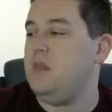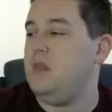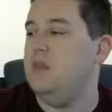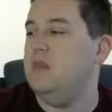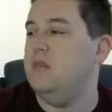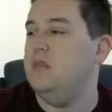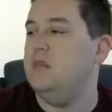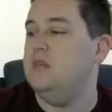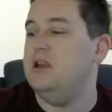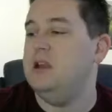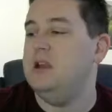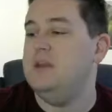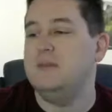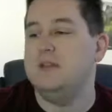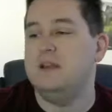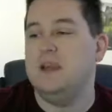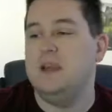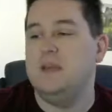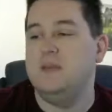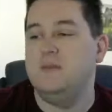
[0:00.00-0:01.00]
So the name
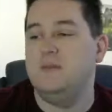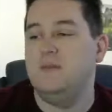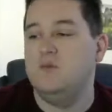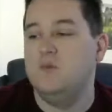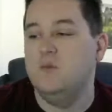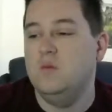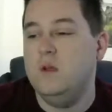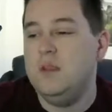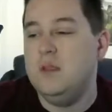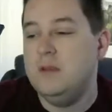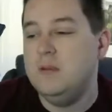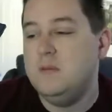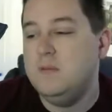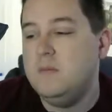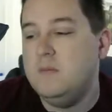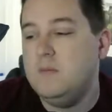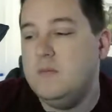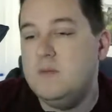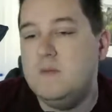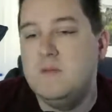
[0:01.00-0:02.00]
of the game is
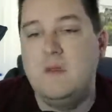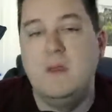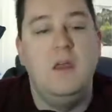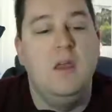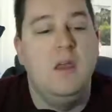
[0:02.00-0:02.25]
Rhythms.